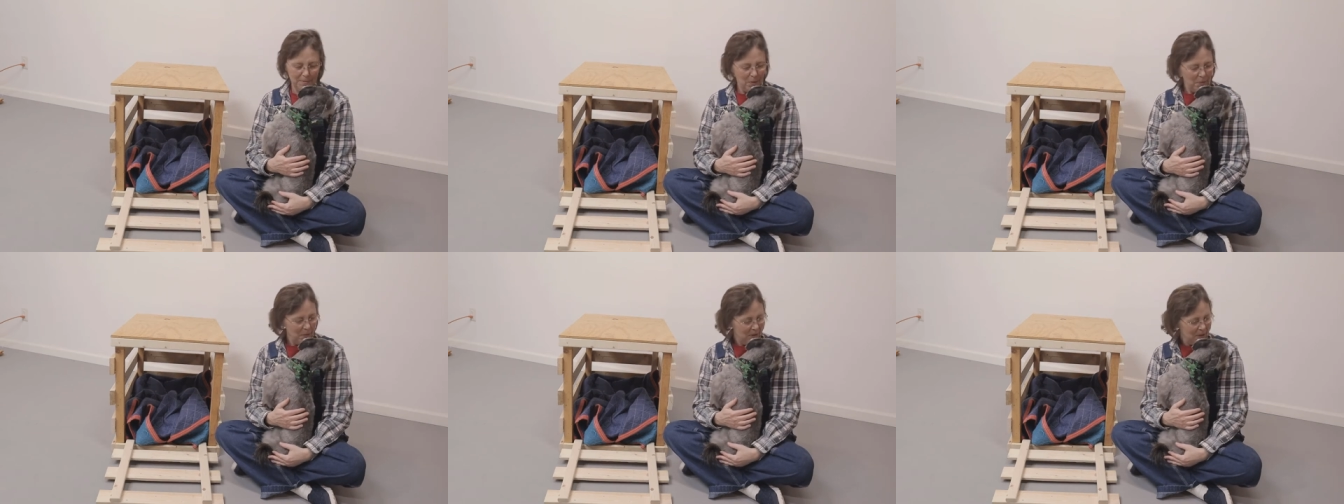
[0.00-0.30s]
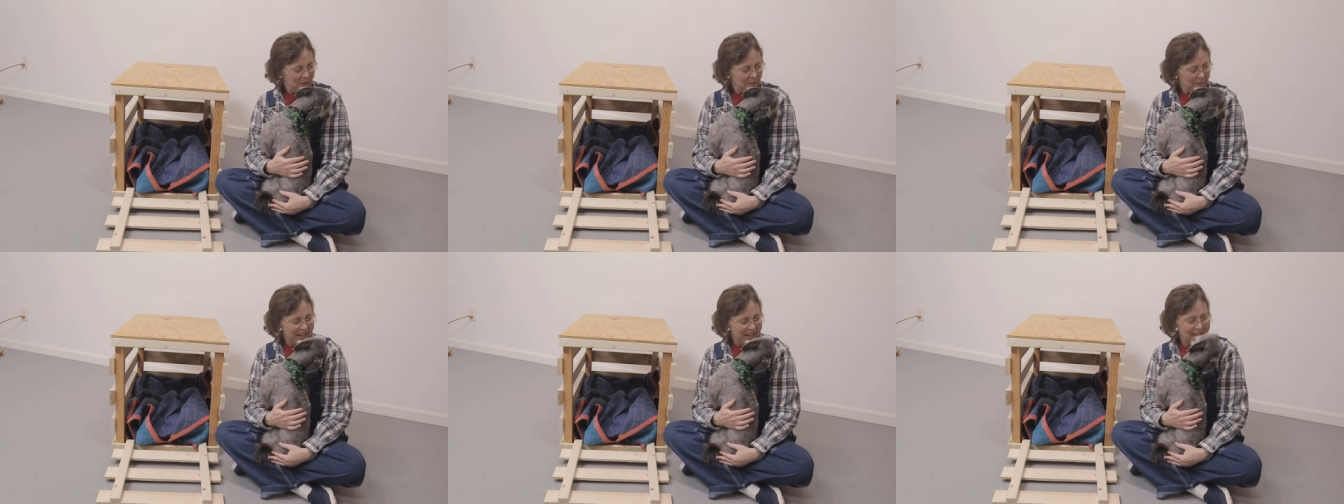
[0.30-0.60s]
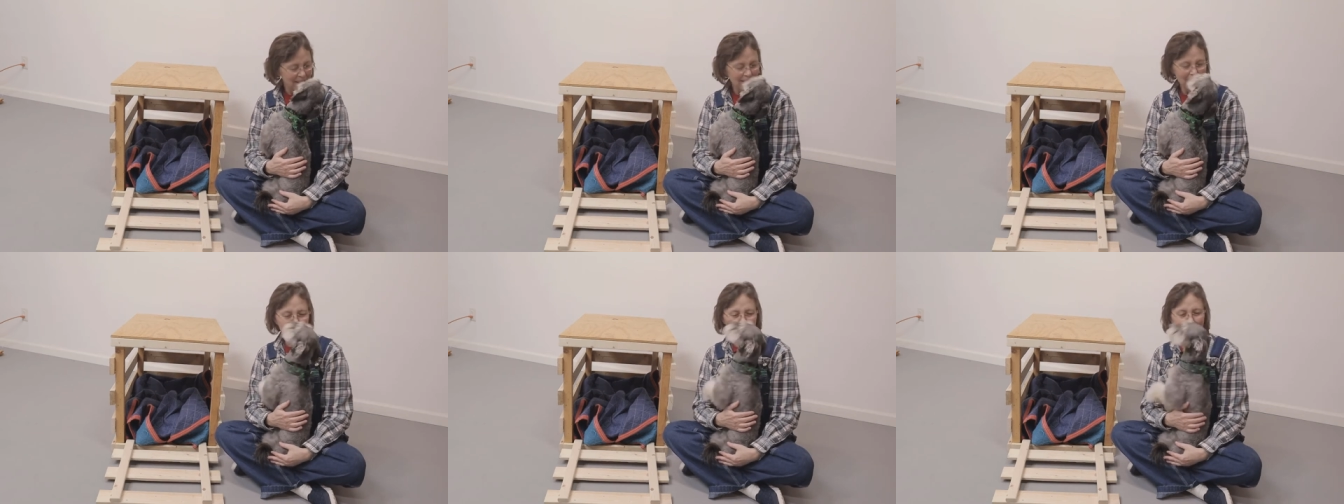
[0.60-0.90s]
You want to go back
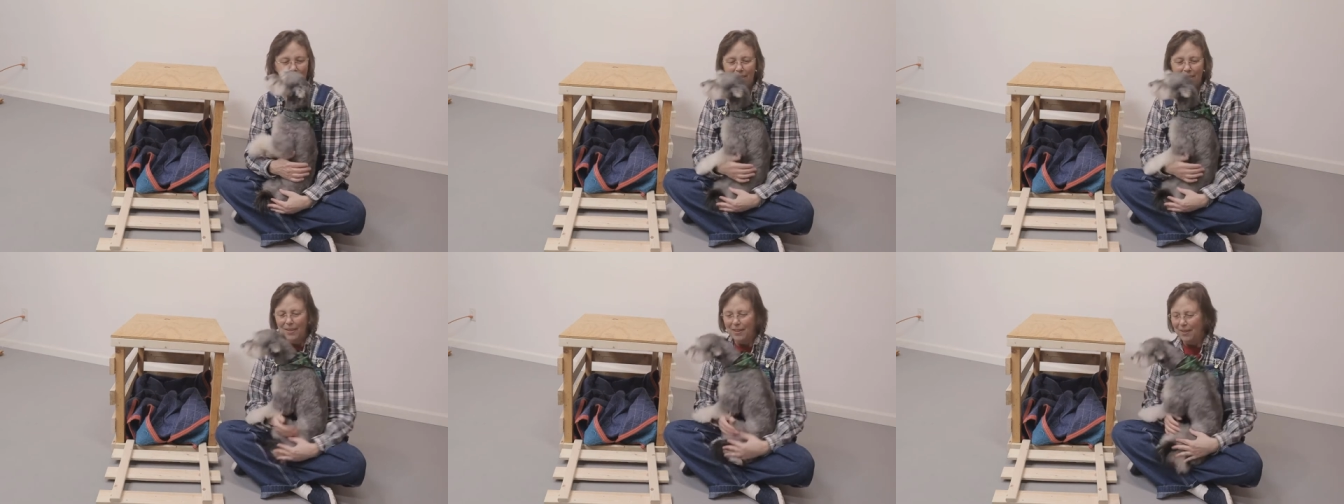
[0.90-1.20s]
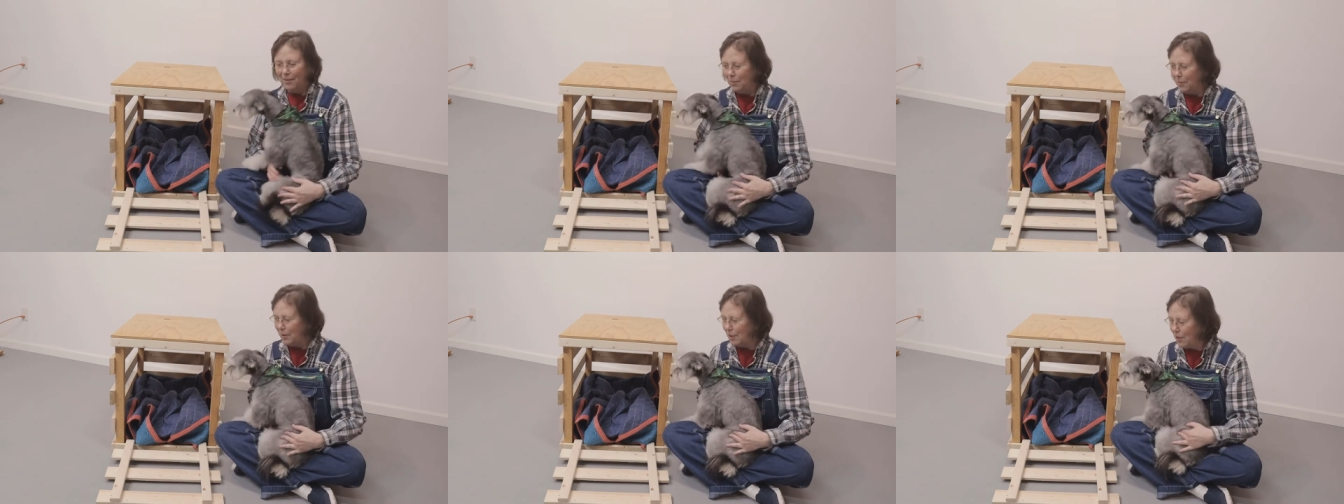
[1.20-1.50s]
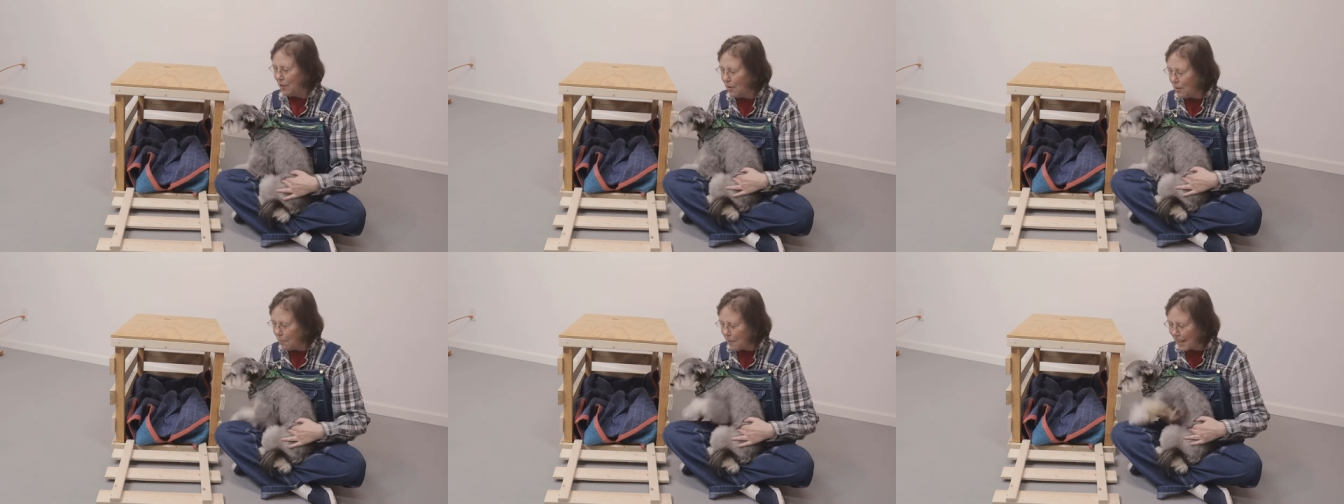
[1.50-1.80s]
in there? Would
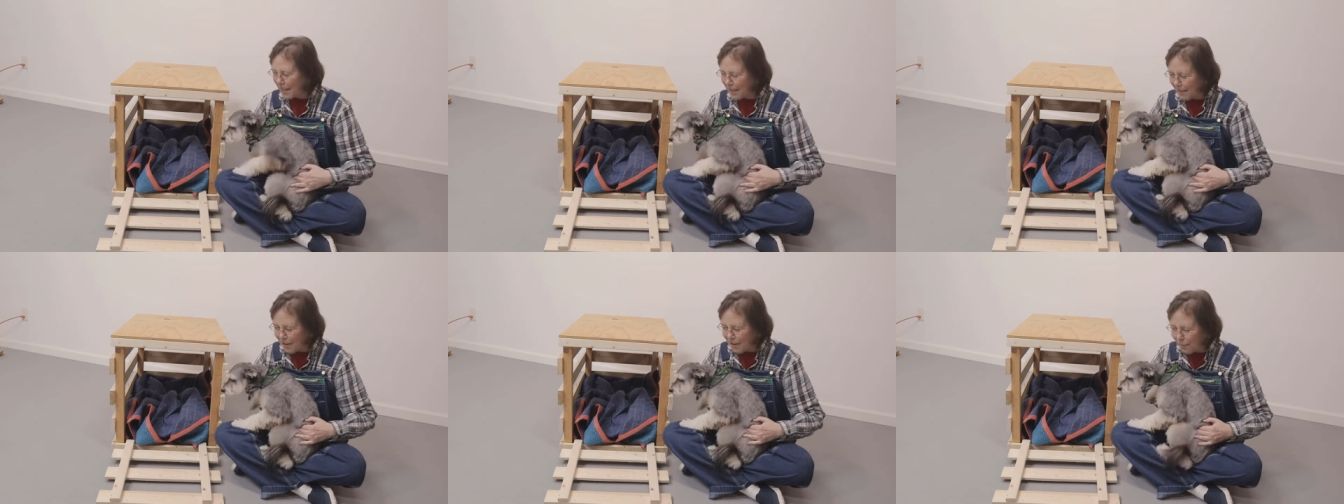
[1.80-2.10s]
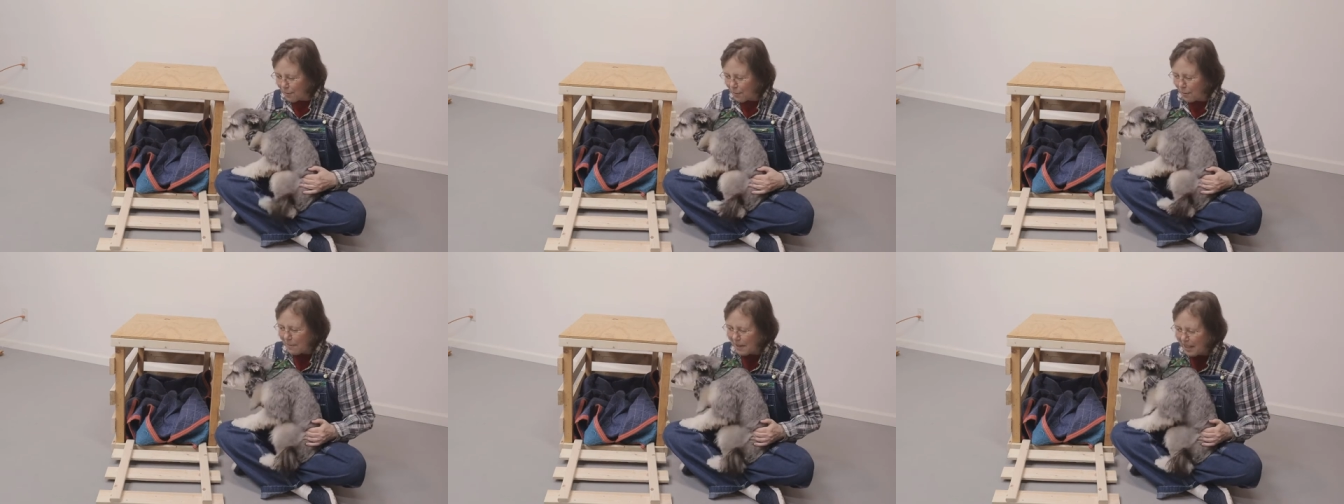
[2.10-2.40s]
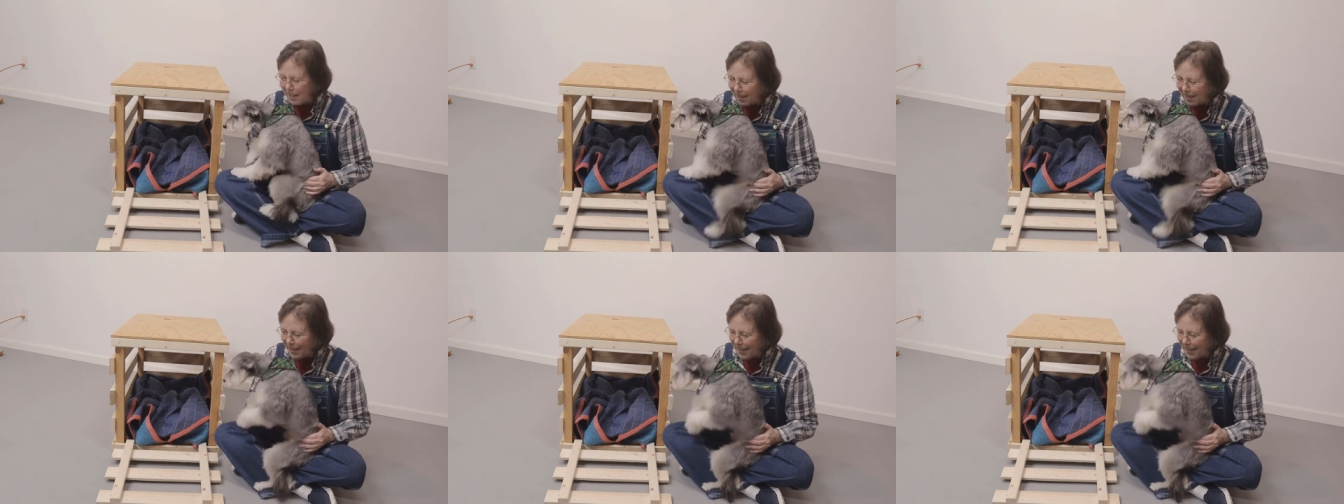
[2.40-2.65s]
you go back in there for me?